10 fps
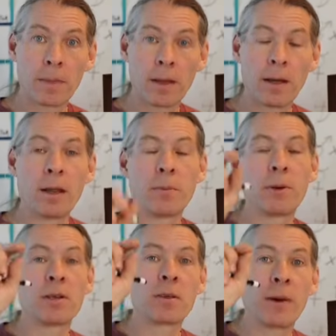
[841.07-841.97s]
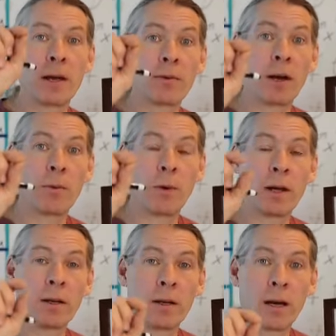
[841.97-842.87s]
Another person might have dot
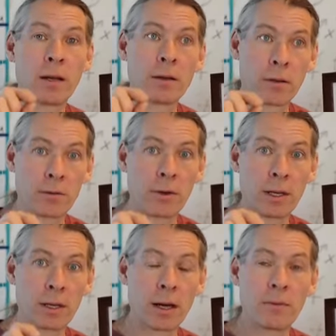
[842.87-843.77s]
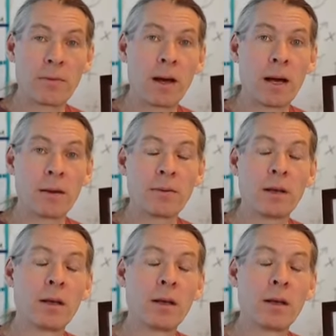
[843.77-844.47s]
1, dot 3, and dot 5,